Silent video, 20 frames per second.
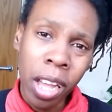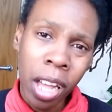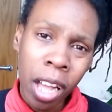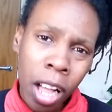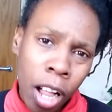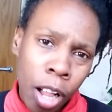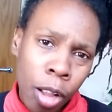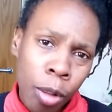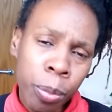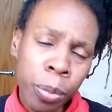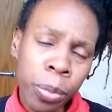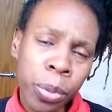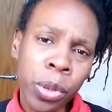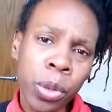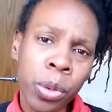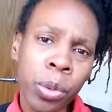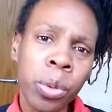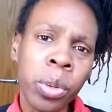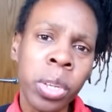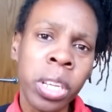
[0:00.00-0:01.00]
help
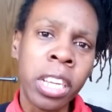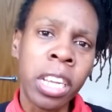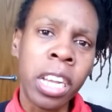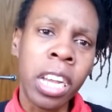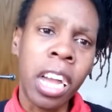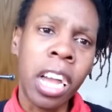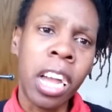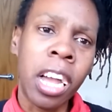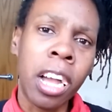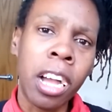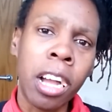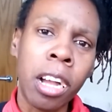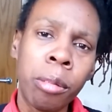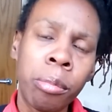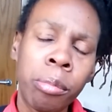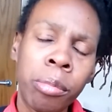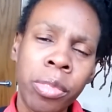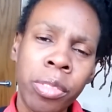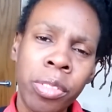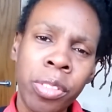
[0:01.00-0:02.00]
you
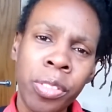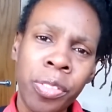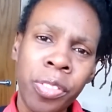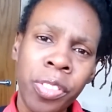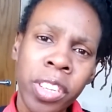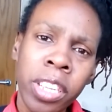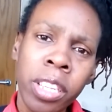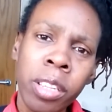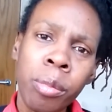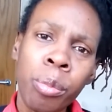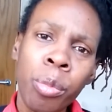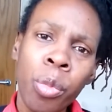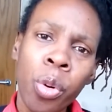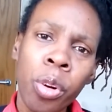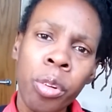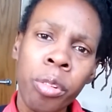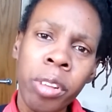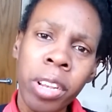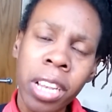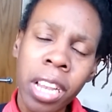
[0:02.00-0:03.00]
to feel
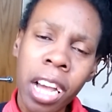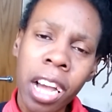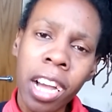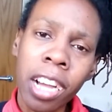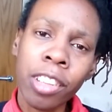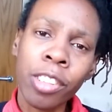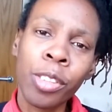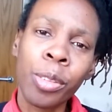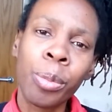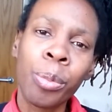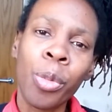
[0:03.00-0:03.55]
more relaxed,